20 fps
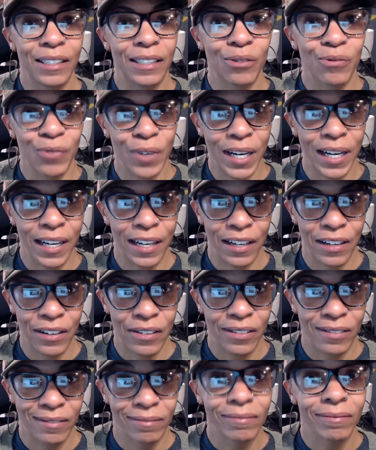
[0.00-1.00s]
around,
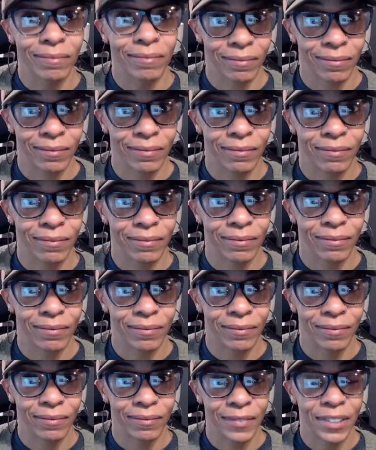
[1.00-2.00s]

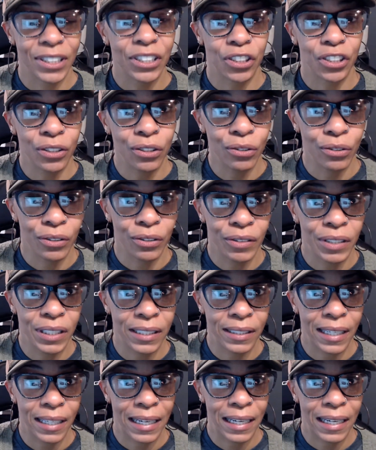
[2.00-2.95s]
because you did that.